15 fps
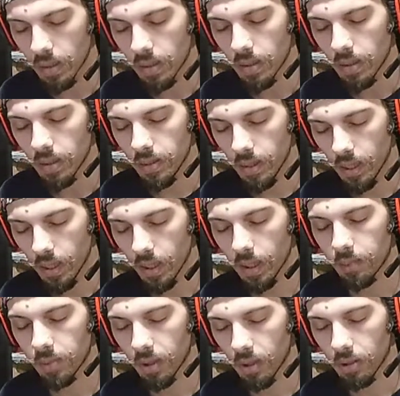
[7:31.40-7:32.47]
Yeah, I'm
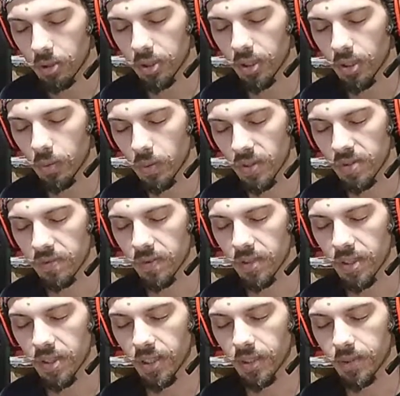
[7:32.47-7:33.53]
calling it quits for the
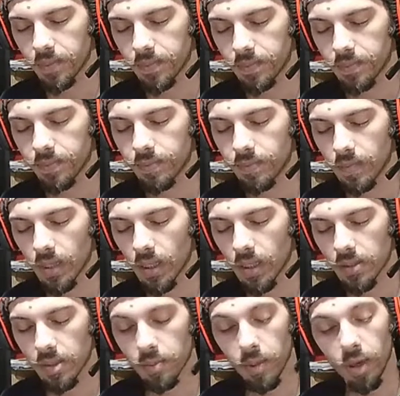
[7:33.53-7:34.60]
night. Uh,
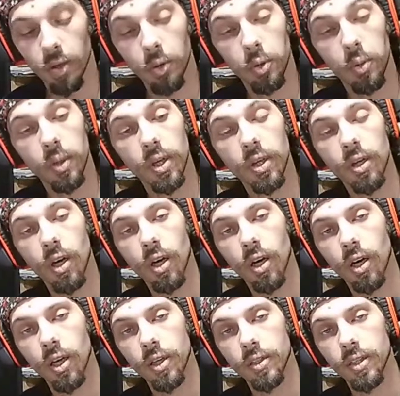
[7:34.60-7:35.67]
tomorrow we'll work on
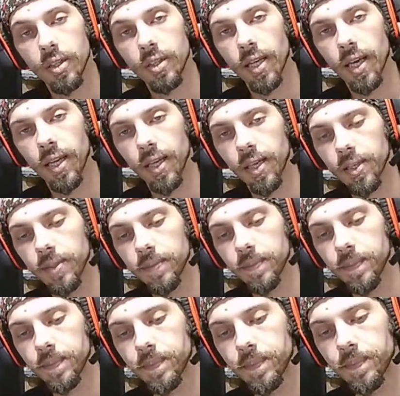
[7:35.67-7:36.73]
getting
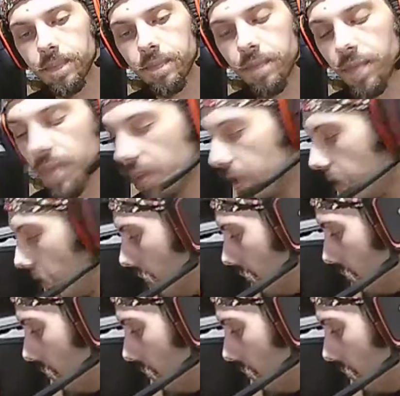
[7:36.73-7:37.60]
the...